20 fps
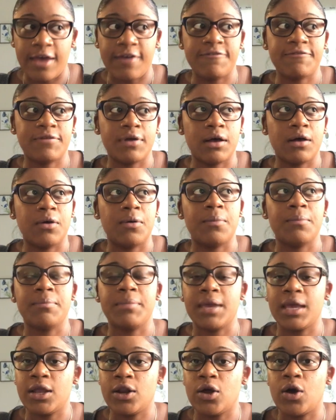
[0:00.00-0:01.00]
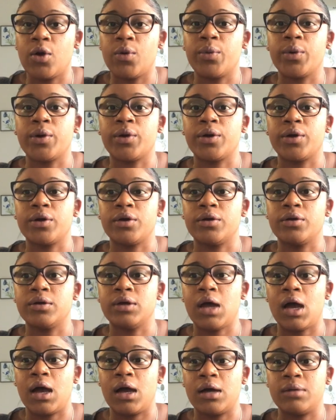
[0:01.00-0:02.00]
I felt made our
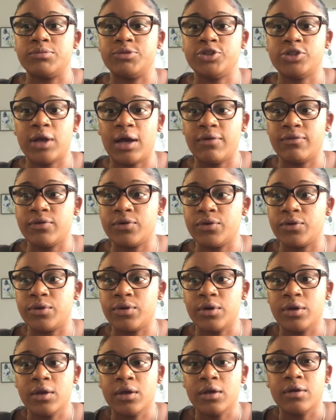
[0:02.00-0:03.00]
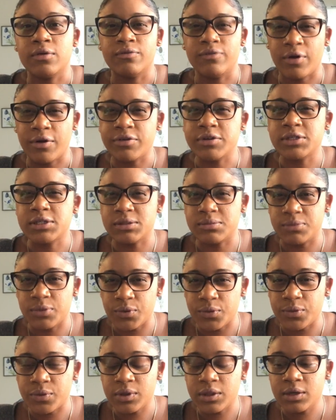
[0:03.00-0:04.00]
um, travel very
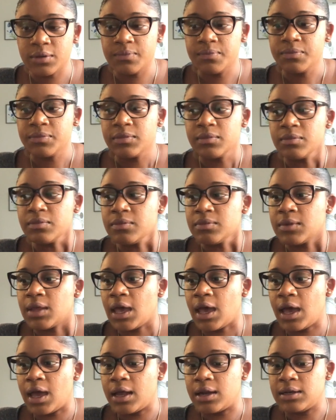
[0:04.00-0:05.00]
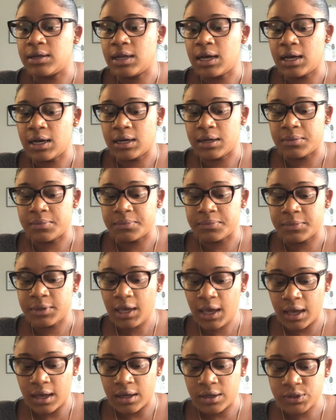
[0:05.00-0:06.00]
smooth. And um,
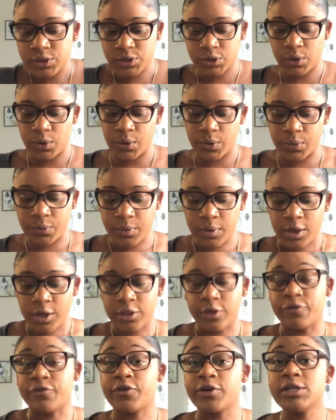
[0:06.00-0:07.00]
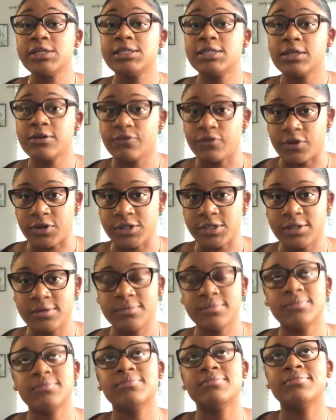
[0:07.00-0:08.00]
yeah, so the first thing
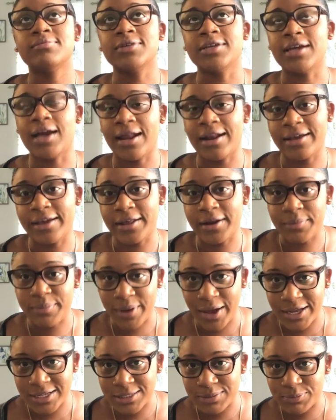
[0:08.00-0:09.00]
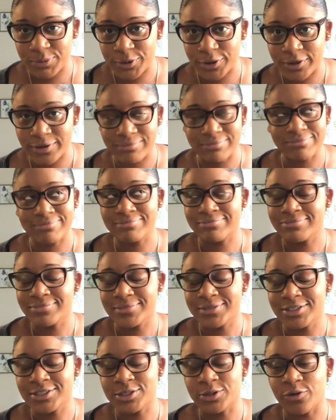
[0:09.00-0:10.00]
first, you gotta get a passport.
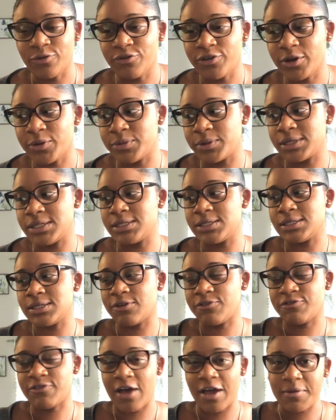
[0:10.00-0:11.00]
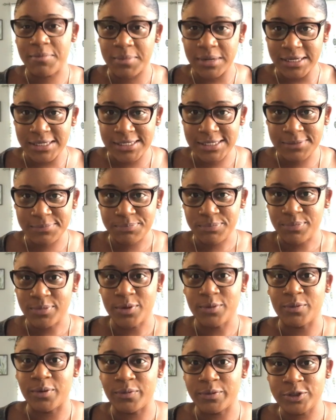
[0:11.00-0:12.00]
Sophia was five months
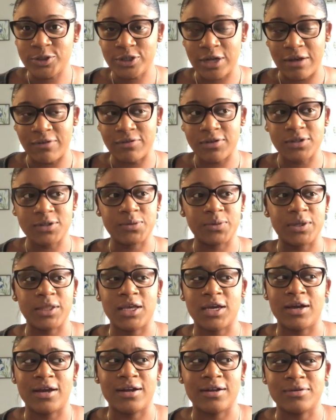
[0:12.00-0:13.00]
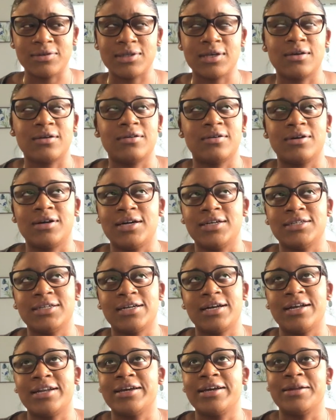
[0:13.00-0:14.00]
when we traveled with her and I was like, oh gosh,
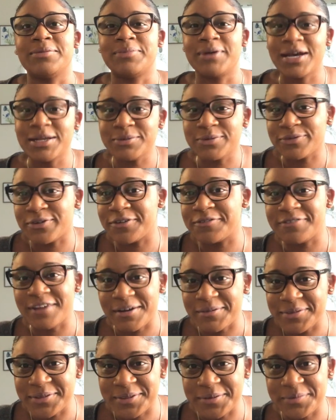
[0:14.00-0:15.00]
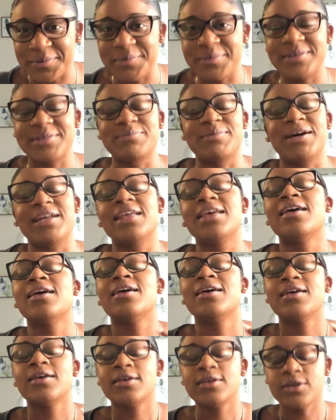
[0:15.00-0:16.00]
I gotta get a passport for a five month old baby spot.
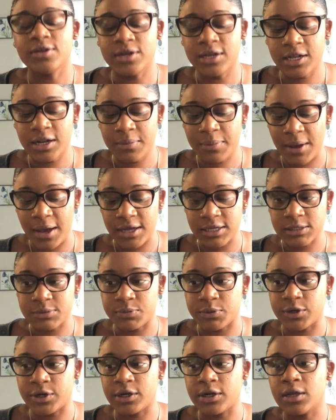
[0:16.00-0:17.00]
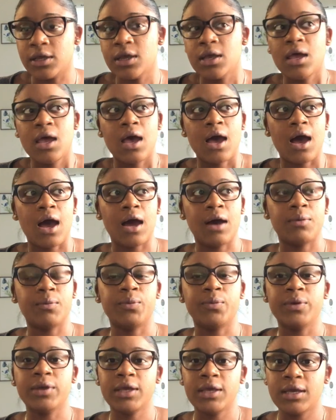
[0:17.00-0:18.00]
You need a passport.
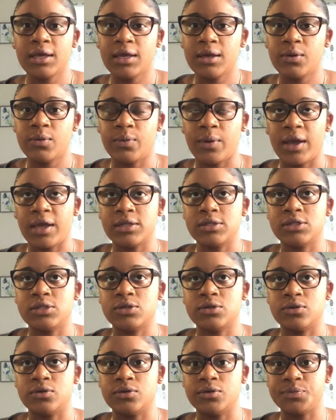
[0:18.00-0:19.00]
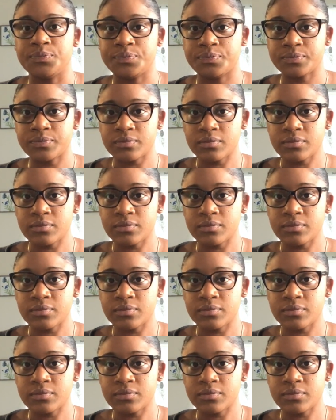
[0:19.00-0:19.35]
Um, we went to